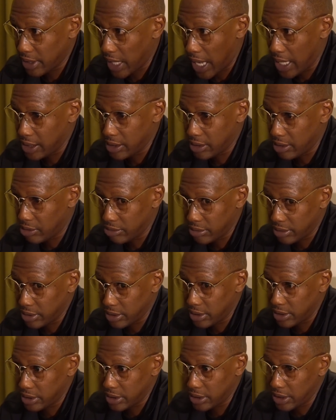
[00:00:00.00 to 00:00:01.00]
I don't
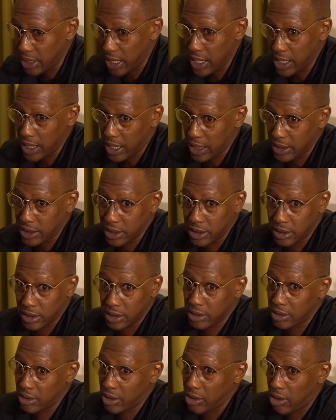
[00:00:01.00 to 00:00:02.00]
to this day. I
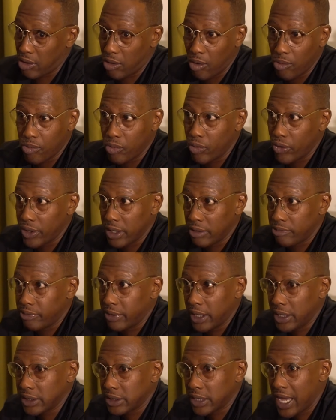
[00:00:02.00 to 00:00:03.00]
just cope with it
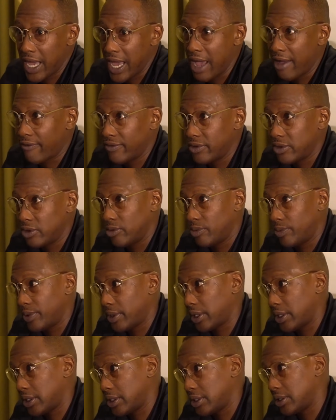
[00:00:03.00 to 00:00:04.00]
because I have to,
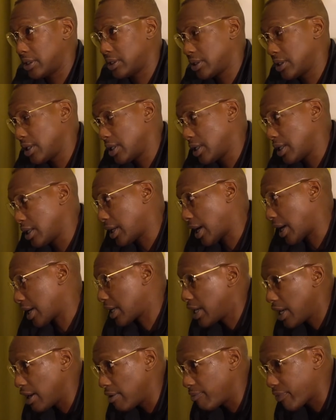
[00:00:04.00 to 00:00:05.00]
because I
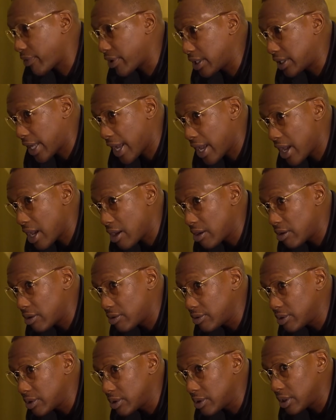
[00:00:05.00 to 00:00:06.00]
can't break
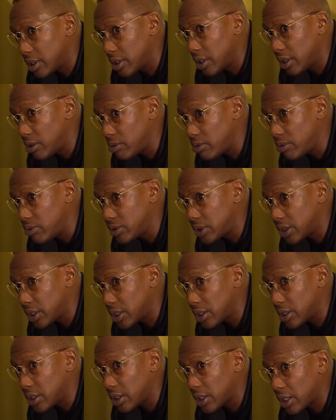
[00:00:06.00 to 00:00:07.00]
down and lose
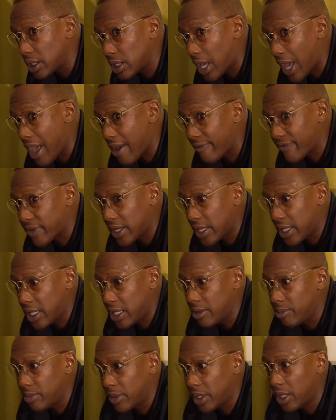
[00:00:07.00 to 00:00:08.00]
it. I have to
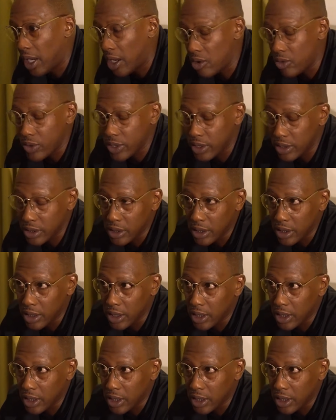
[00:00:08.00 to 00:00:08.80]
keep going.